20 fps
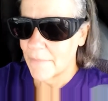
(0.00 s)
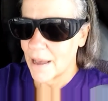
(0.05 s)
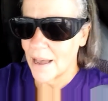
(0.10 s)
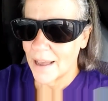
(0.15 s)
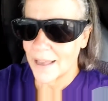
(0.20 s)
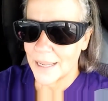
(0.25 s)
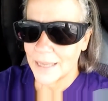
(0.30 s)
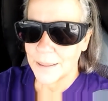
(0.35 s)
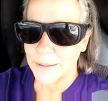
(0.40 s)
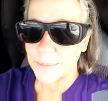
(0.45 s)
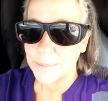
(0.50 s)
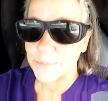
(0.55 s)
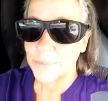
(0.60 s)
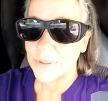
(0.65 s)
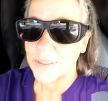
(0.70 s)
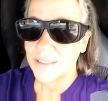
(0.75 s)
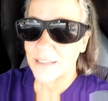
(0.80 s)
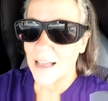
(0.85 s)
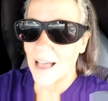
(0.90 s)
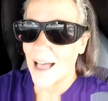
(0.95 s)
I
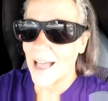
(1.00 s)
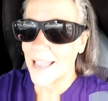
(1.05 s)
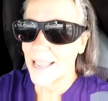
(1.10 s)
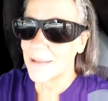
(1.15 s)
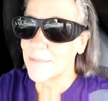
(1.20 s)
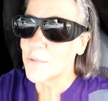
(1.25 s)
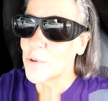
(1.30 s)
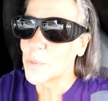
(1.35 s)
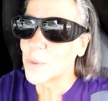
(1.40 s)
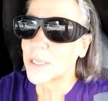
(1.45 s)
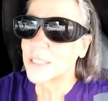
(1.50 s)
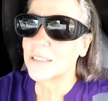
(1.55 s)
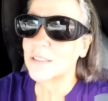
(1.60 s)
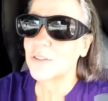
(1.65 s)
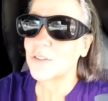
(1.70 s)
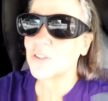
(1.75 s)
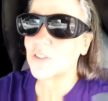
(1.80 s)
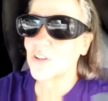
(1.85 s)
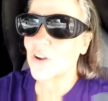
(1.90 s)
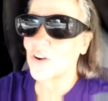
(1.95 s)
am going
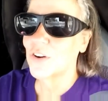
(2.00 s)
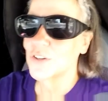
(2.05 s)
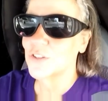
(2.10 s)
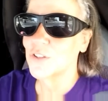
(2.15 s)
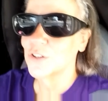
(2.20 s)
to start